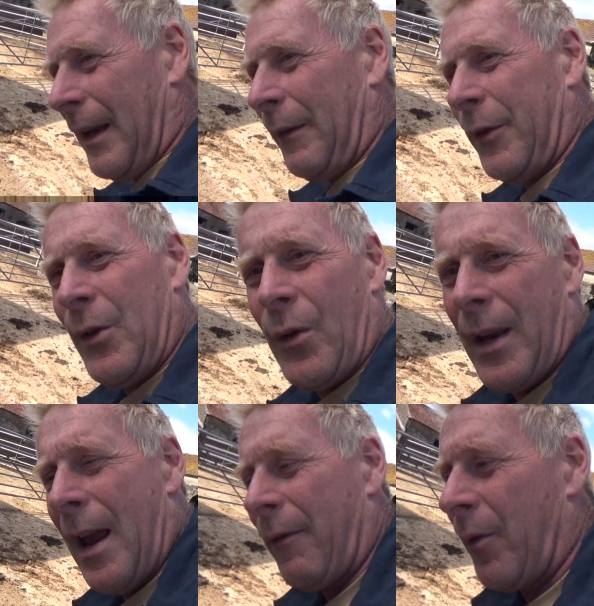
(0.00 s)
if you're not
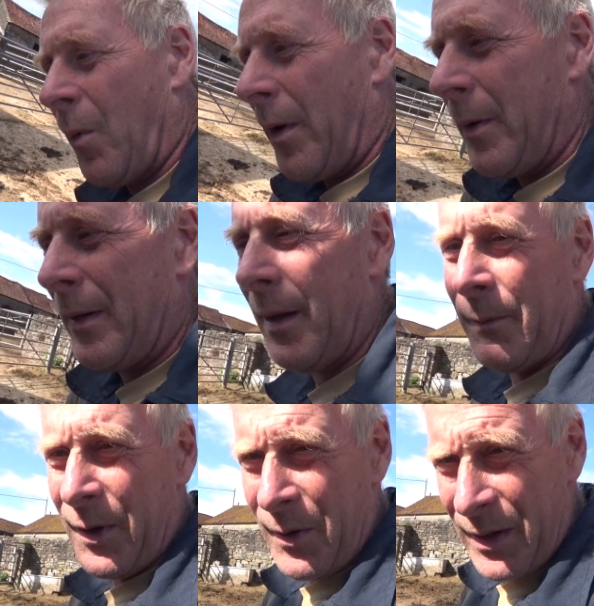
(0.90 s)
careful, what you end
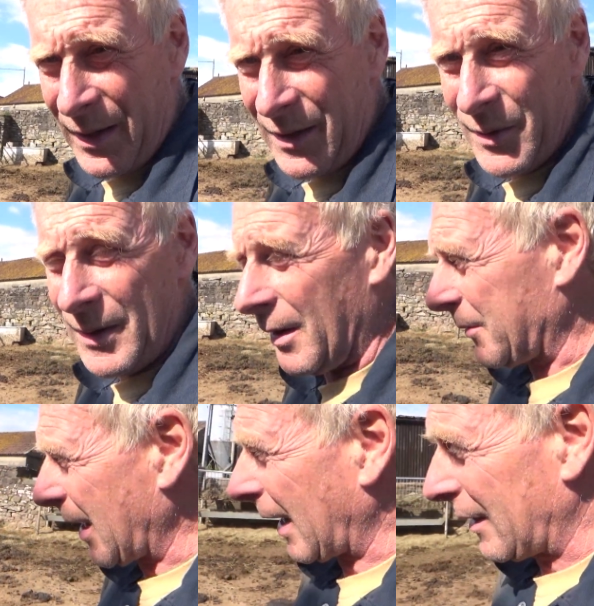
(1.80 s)
up doing is you end
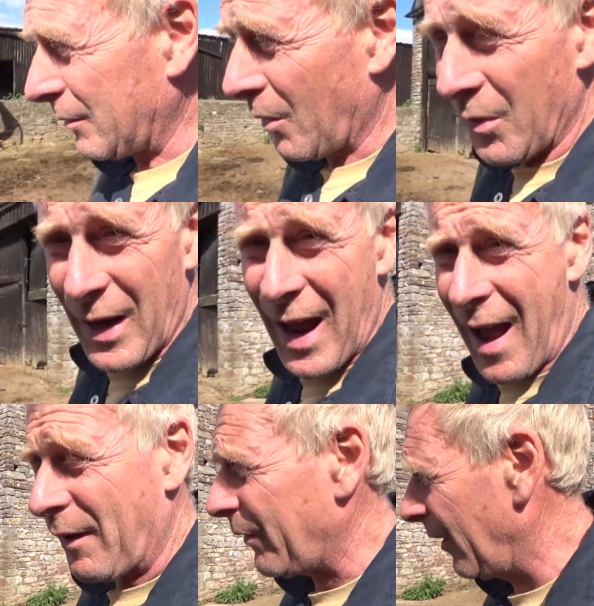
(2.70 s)
up tagging the wrong
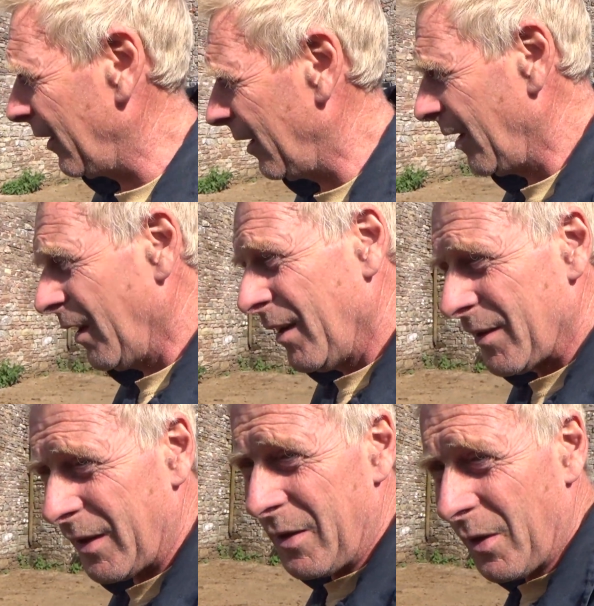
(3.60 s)
calf.
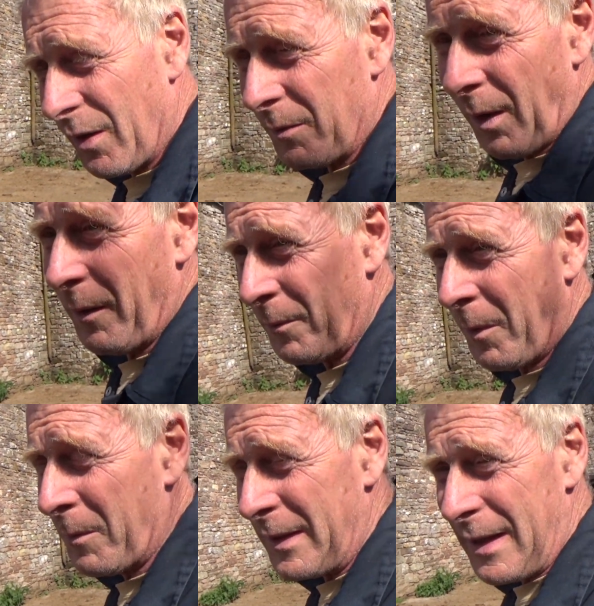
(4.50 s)
So you got to, like
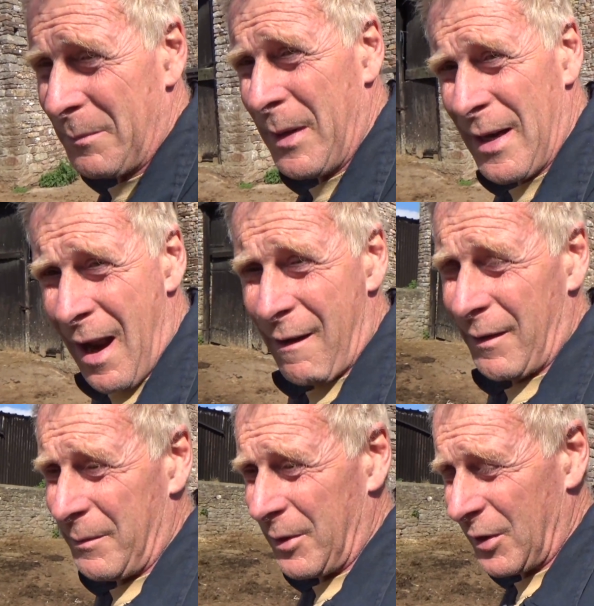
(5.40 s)
what we did, me and
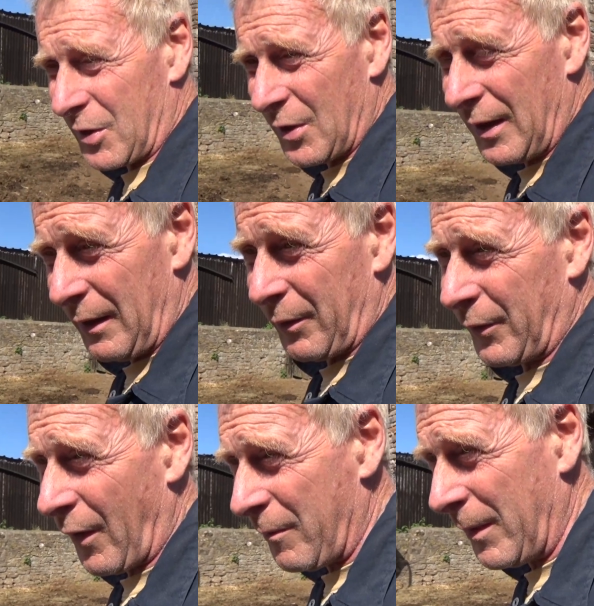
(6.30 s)
Harry, we just stood here for
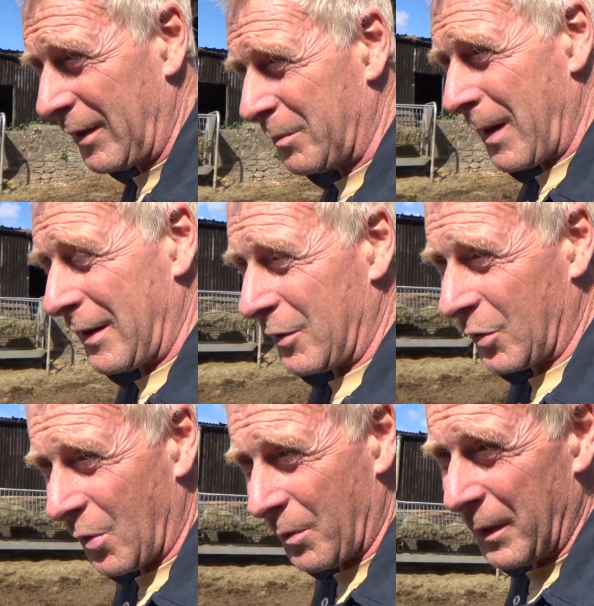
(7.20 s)
5 minutes making
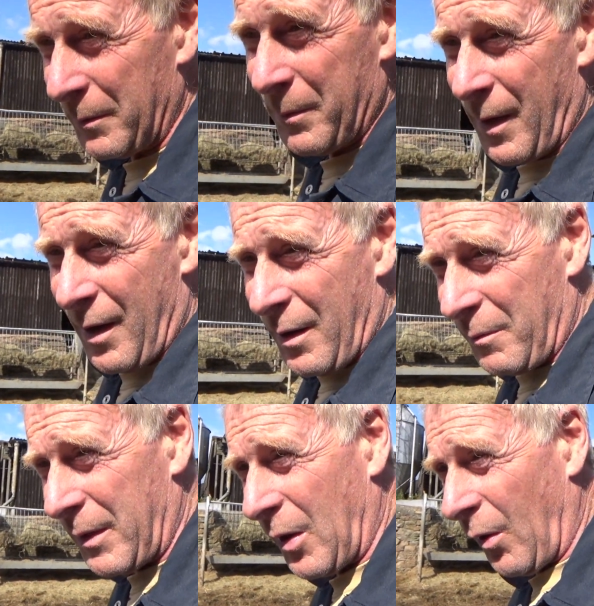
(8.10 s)
sure we
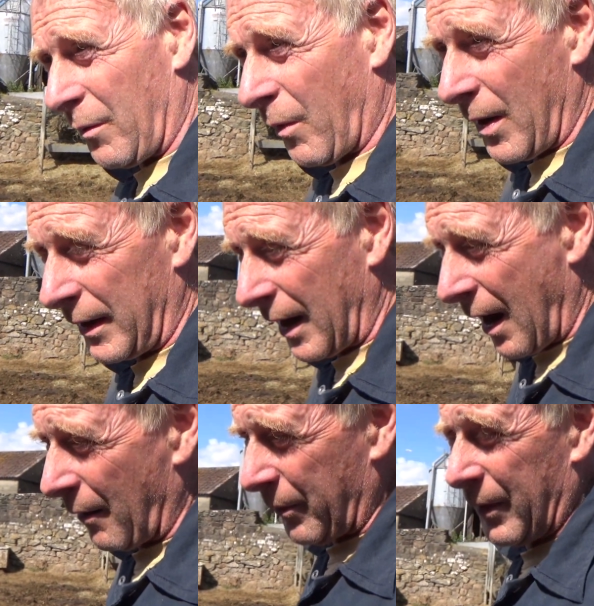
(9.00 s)
got the right
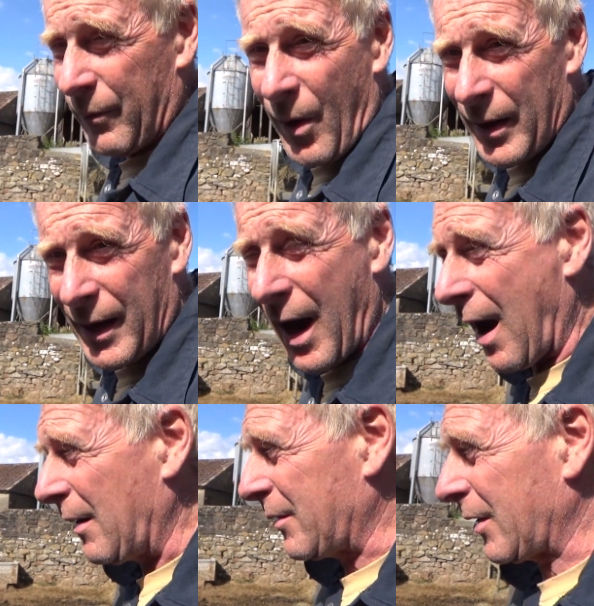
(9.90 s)
calf with the right
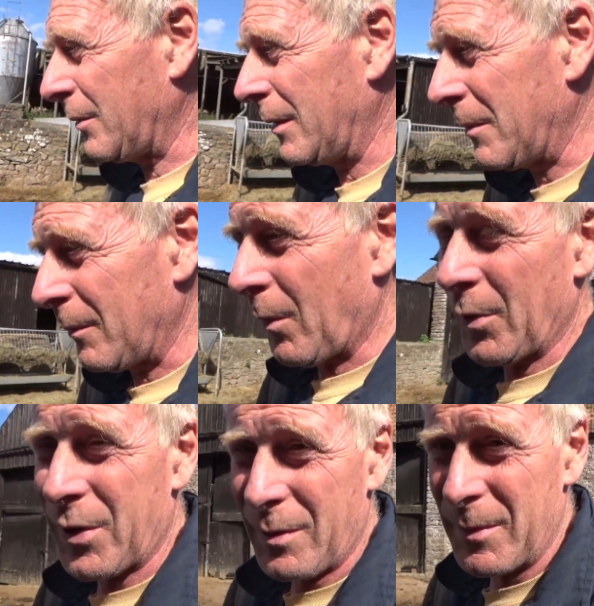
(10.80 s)
cow. So we
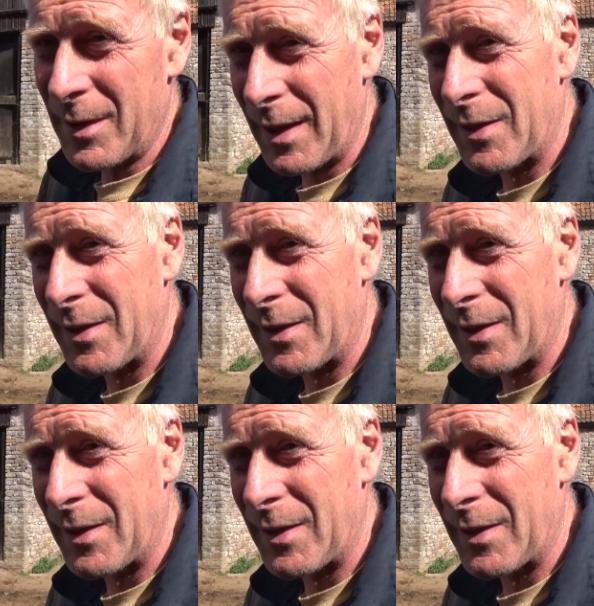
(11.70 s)
watched them as they